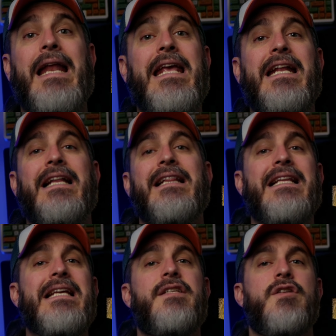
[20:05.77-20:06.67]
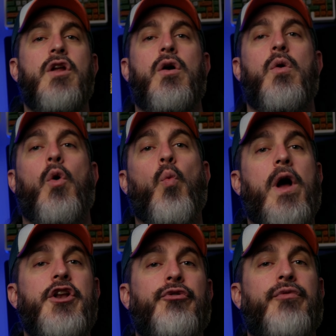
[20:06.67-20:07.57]
and he can at least know
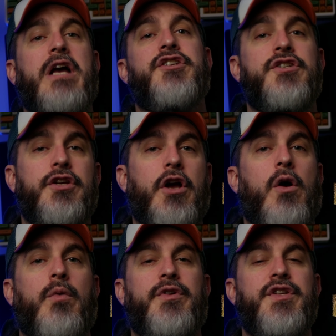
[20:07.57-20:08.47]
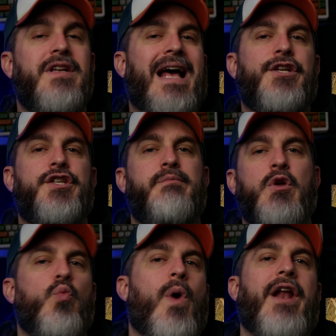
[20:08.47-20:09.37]
what direction to go to not just
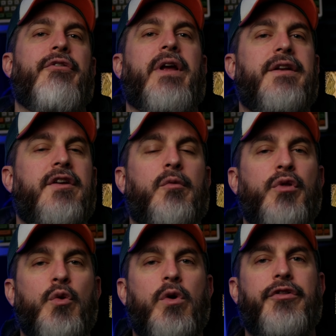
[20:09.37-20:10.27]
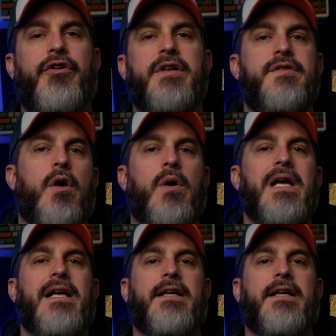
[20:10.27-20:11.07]
be wandering into complete wilderness, though